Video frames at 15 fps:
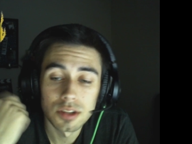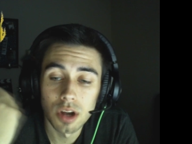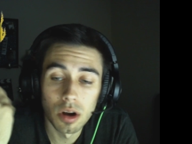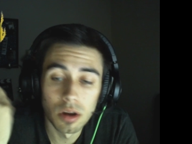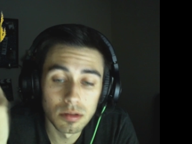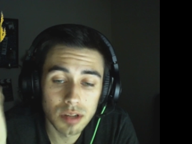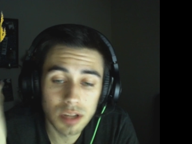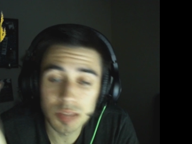
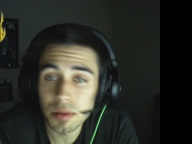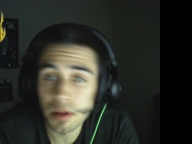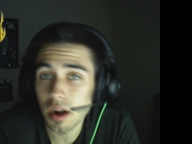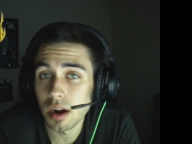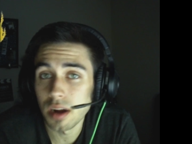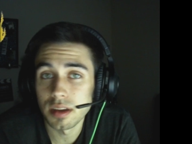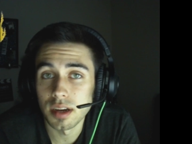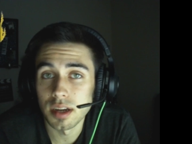So it doesn't
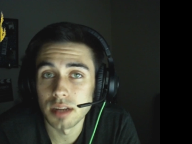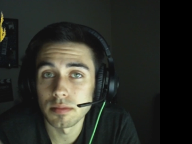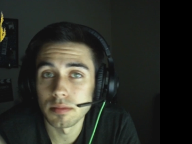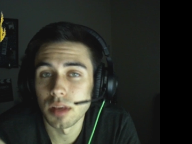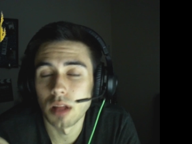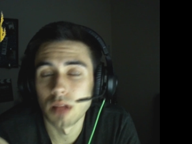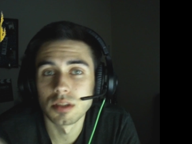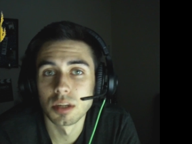matter how you cut it,
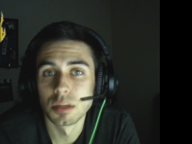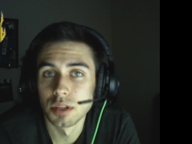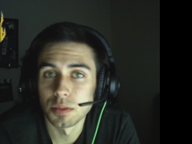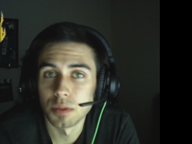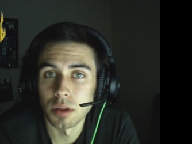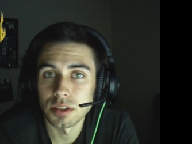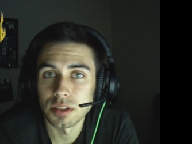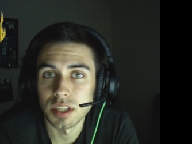yellow's going to be the
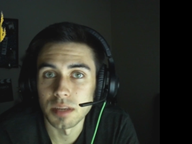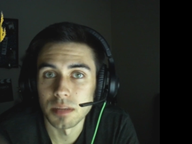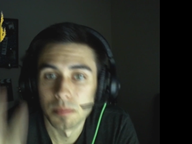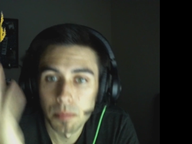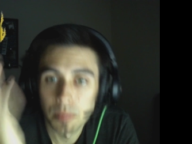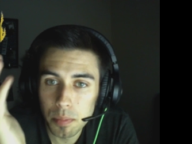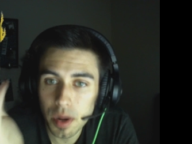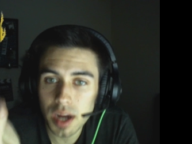smallest team.
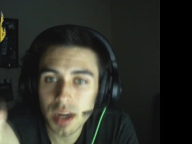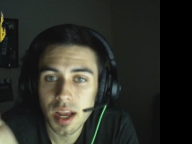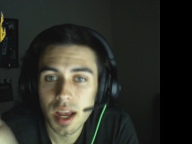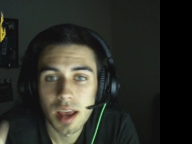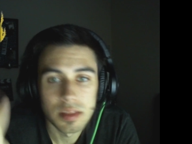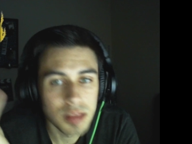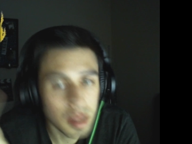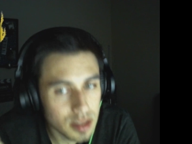But
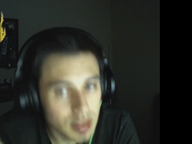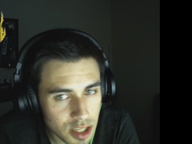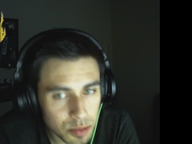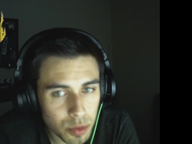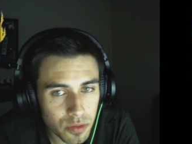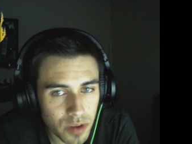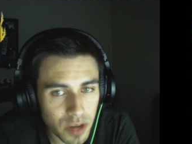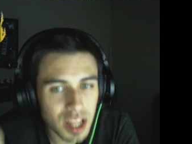that
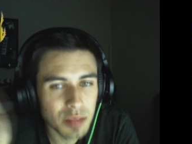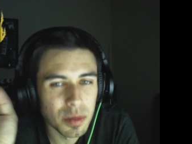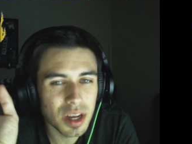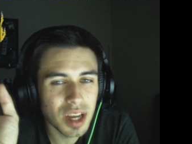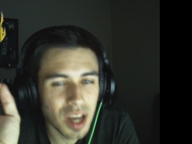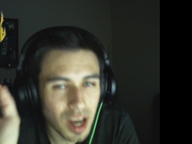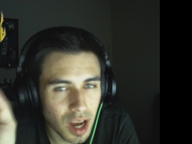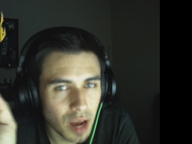does provide them
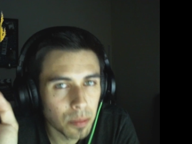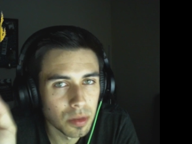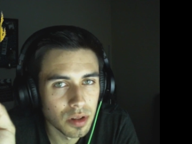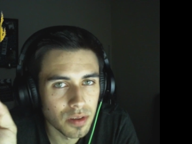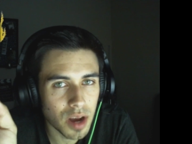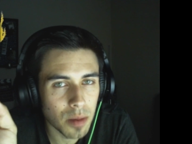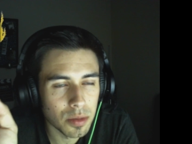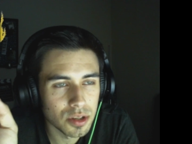a couple
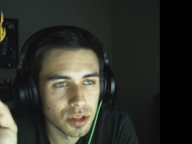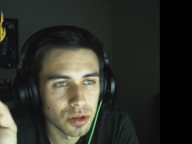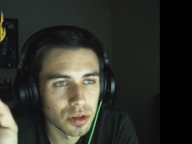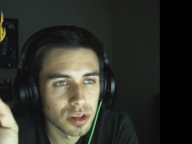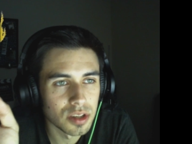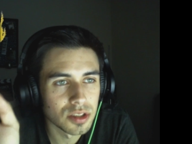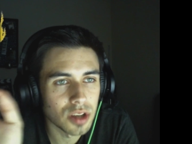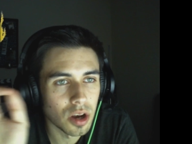of
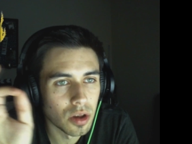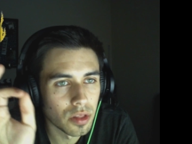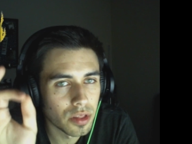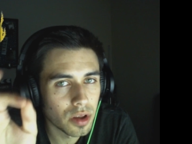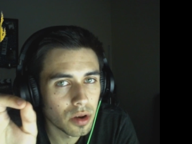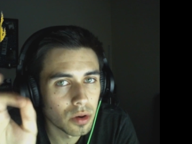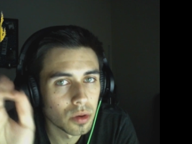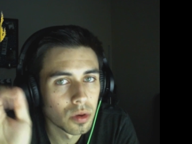opportunities,
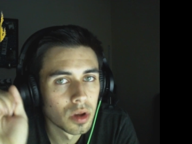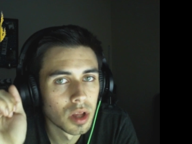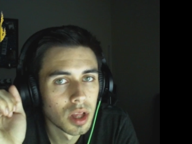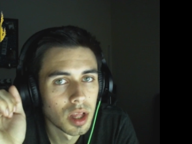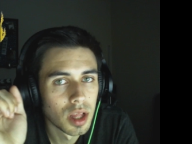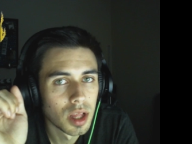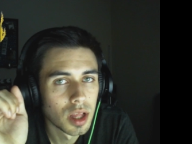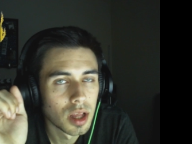although
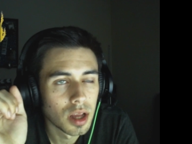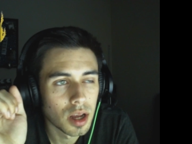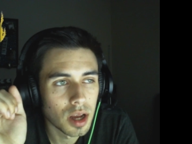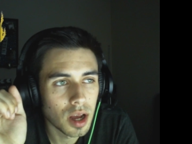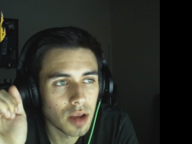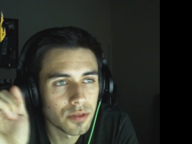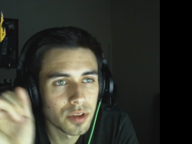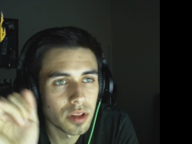
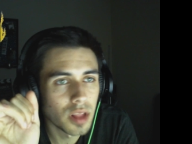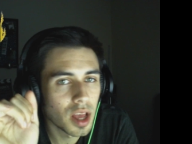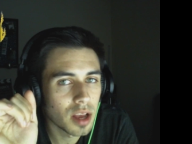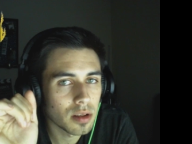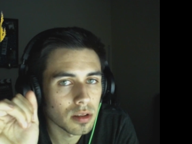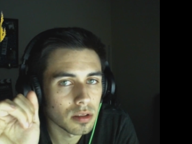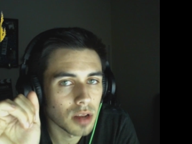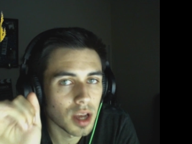uh, I feel
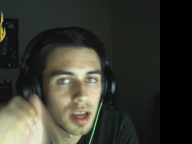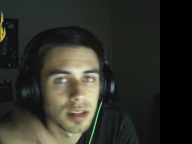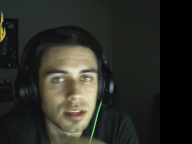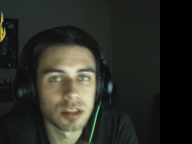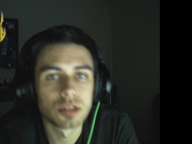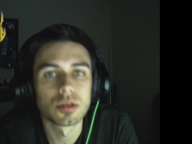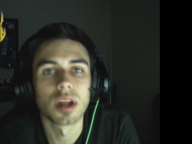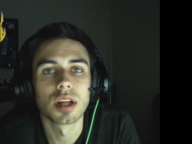like
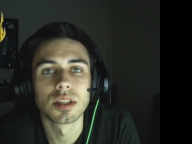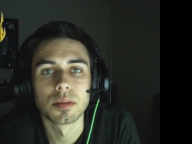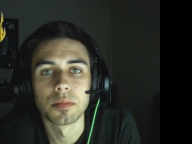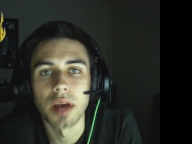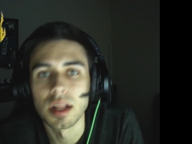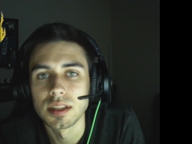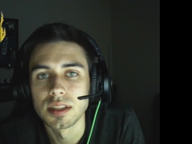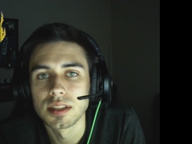Niantic's trying to
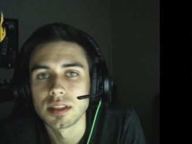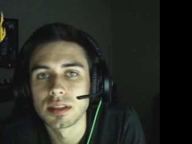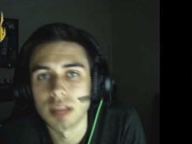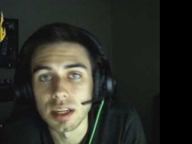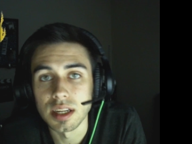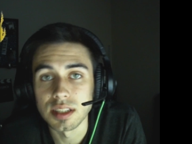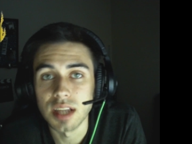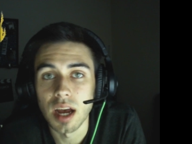balance
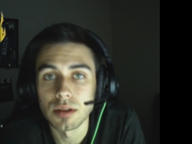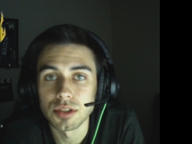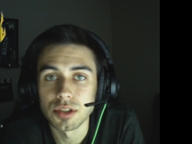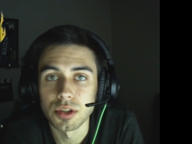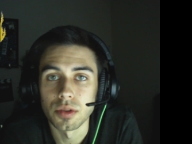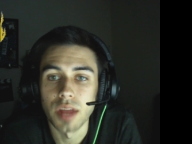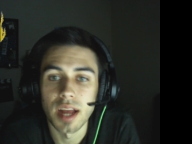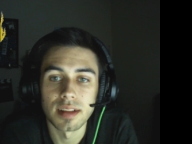things out
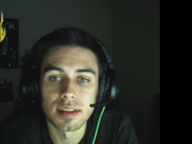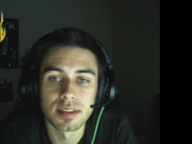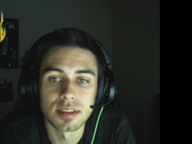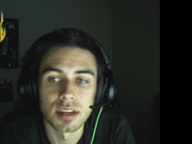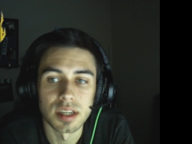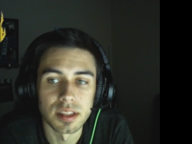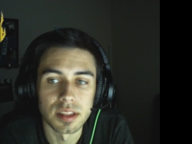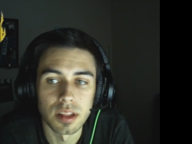so that
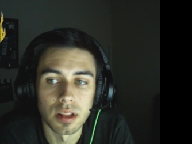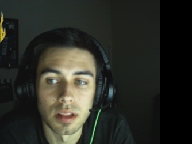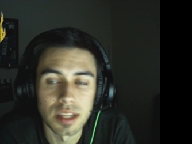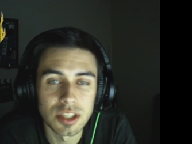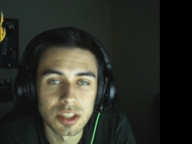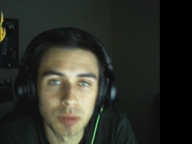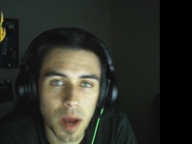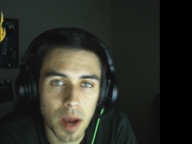uh, the
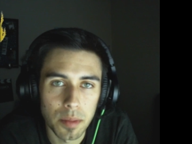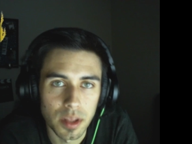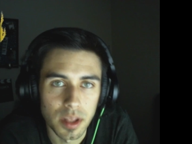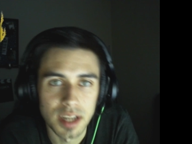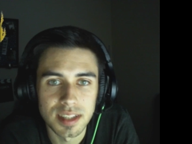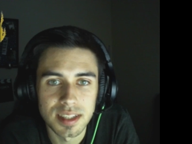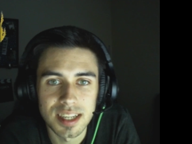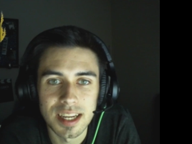least
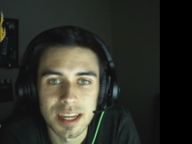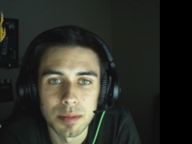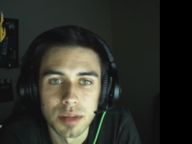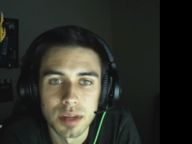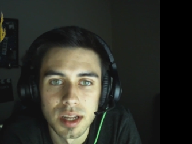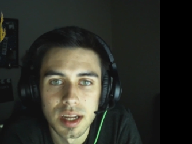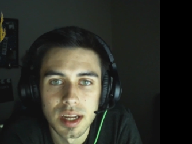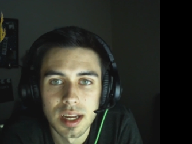populated team